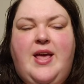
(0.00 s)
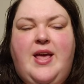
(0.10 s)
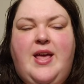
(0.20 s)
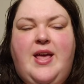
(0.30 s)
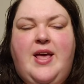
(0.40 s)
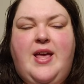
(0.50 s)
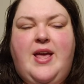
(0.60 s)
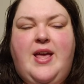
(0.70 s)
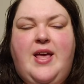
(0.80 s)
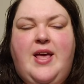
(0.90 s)
Chantal,
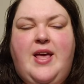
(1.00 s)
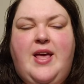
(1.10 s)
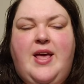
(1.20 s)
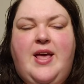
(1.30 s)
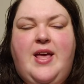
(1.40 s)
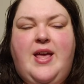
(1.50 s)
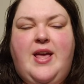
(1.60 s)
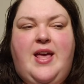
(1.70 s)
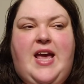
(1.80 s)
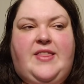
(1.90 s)
at all.
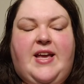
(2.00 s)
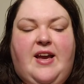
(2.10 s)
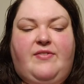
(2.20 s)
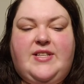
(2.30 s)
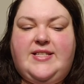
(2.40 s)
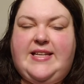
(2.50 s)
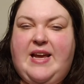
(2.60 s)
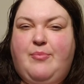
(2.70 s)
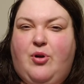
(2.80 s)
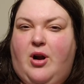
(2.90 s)
And they have the
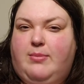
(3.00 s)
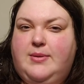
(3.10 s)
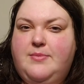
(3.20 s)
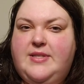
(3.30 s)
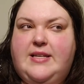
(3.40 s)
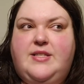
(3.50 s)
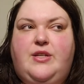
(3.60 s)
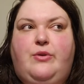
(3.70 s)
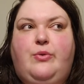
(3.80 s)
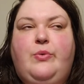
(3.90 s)
same problems as
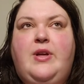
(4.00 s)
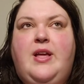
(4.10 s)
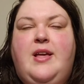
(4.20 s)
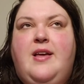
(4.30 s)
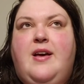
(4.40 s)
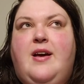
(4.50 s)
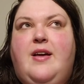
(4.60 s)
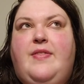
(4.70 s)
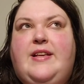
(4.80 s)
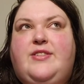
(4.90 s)
you
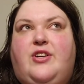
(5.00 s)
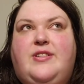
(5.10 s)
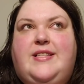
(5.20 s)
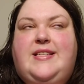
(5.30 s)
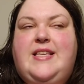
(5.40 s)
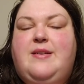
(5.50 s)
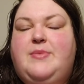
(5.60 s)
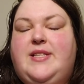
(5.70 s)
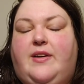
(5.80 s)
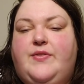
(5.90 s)
they start to see
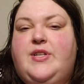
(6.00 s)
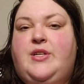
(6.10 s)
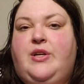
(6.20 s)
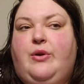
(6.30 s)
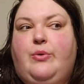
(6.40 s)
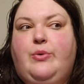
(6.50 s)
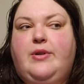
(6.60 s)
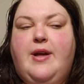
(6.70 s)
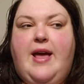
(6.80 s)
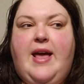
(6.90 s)
themselves in
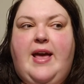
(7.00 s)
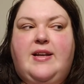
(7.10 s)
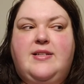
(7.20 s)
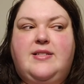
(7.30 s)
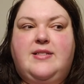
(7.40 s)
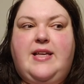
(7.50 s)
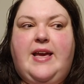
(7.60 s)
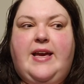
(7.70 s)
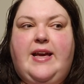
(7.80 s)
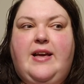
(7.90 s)
you and
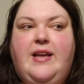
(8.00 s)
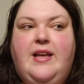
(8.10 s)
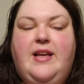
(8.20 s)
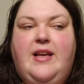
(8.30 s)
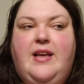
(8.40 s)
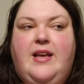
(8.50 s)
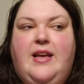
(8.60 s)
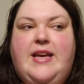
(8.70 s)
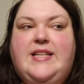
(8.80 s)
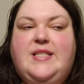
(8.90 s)
they
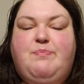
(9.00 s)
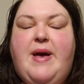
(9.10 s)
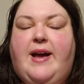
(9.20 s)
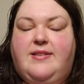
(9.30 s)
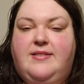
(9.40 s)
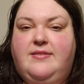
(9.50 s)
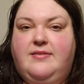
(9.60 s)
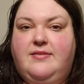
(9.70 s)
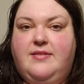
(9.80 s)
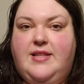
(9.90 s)
expect
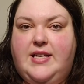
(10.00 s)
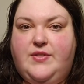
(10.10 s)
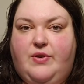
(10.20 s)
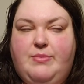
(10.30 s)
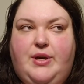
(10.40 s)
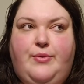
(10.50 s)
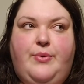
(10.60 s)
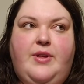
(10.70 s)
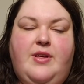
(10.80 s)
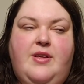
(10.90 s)
things from
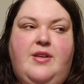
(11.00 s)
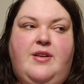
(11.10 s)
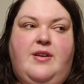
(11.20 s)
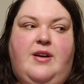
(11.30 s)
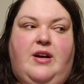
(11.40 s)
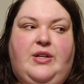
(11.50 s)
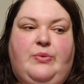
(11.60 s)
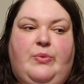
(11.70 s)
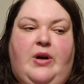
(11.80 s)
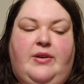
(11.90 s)
you on
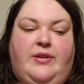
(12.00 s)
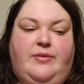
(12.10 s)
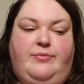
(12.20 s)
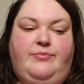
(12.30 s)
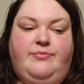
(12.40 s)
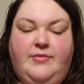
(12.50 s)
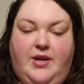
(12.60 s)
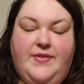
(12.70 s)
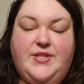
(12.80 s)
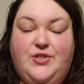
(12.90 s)
a on a
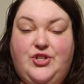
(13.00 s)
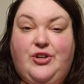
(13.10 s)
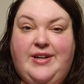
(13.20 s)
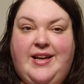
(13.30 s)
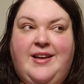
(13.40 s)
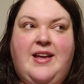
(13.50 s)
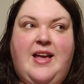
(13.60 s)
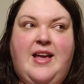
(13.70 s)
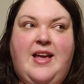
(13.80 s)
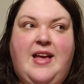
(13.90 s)
on this journey.
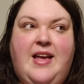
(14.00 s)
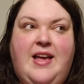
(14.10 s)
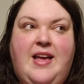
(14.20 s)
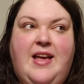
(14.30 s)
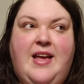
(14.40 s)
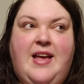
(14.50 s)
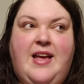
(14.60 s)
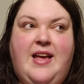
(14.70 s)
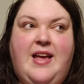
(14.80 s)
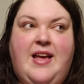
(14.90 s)
Please stop using